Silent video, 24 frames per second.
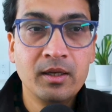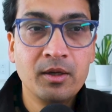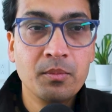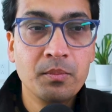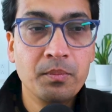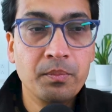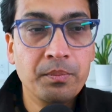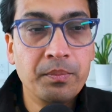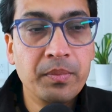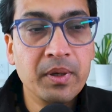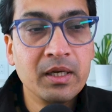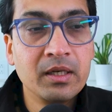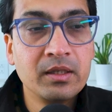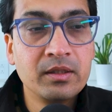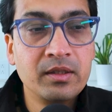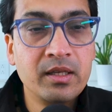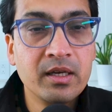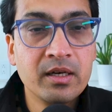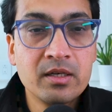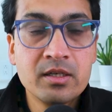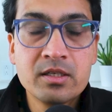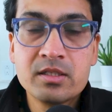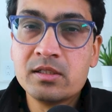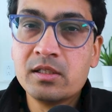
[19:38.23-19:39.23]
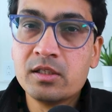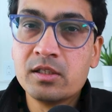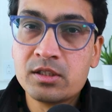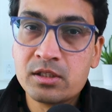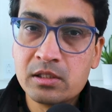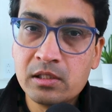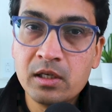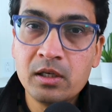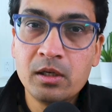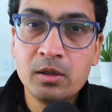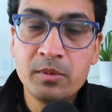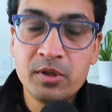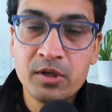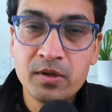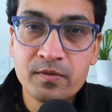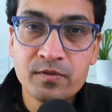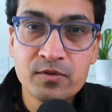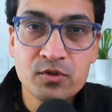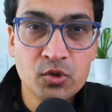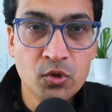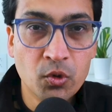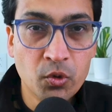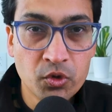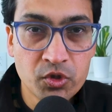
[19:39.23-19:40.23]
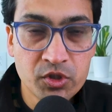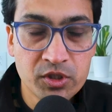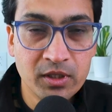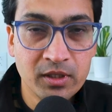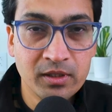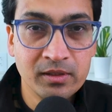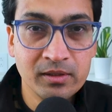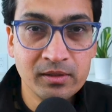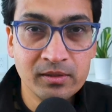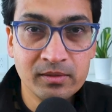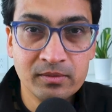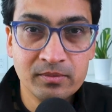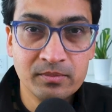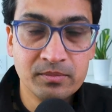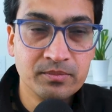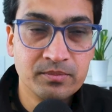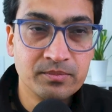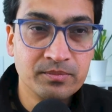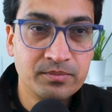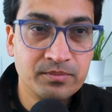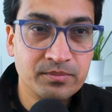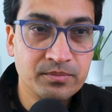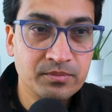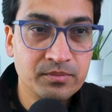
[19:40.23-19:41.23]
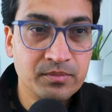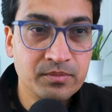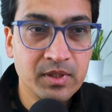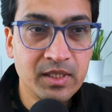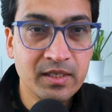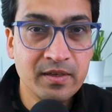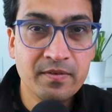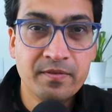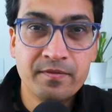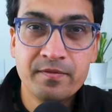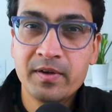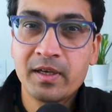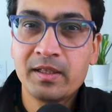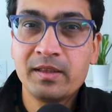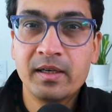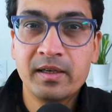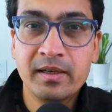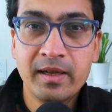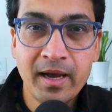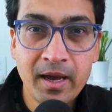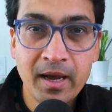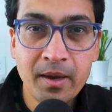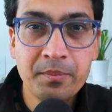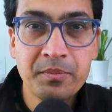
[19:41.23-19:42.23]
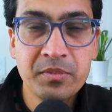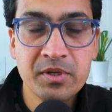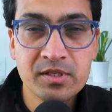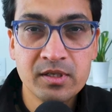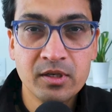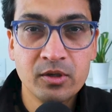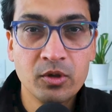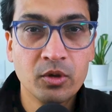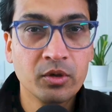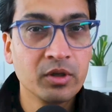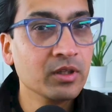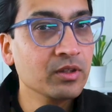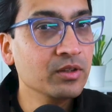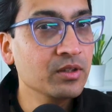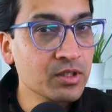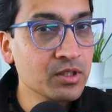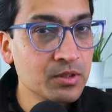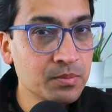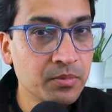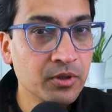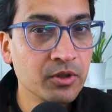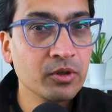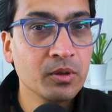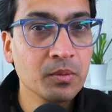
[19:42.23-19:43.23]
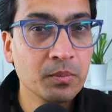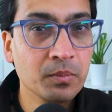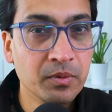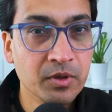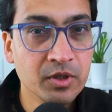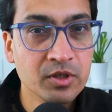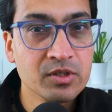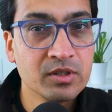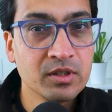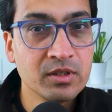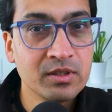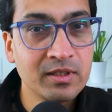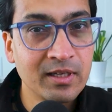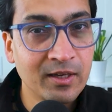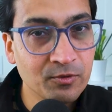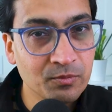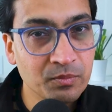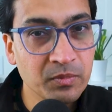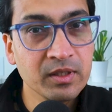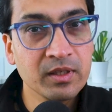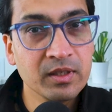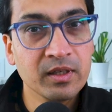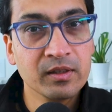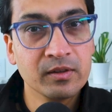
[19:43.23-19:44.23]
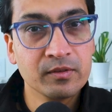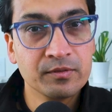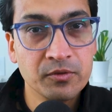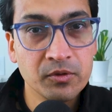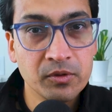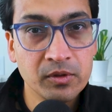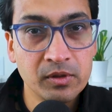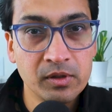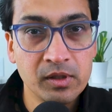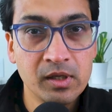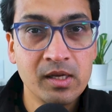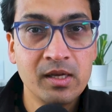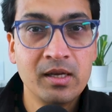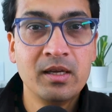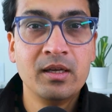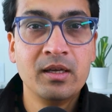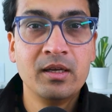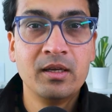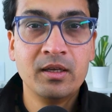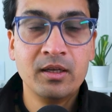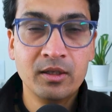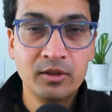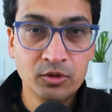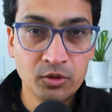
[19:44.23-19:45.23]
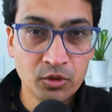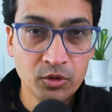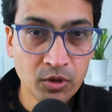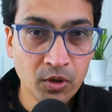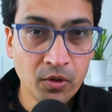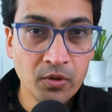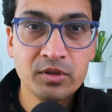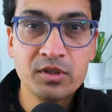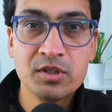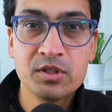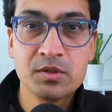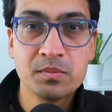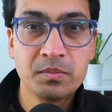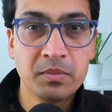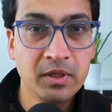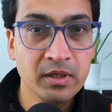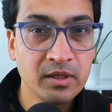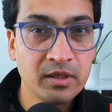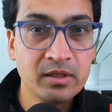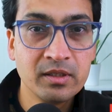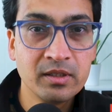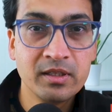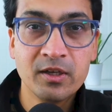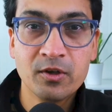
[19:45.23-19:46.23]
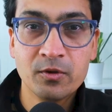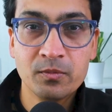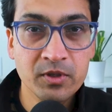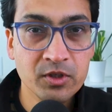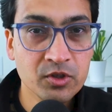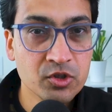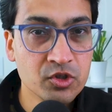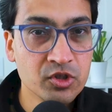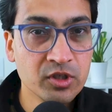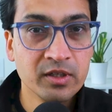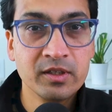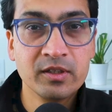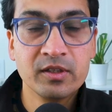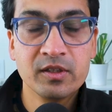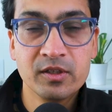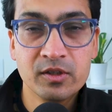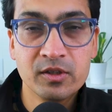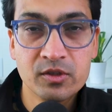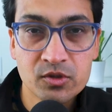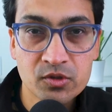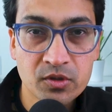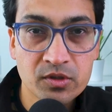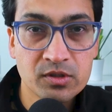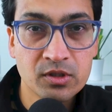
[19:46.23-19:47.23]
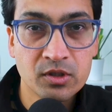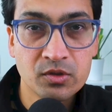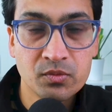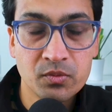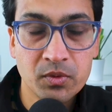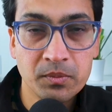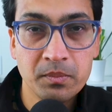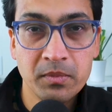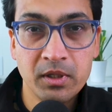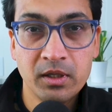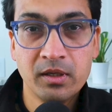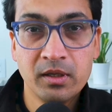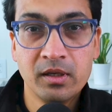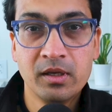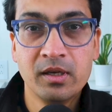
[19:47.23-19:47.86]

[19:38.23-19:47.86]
but there is this little bit of social effect that happens that, okay, this particular person have been helpful throughout this period. They have been sharing resources with me.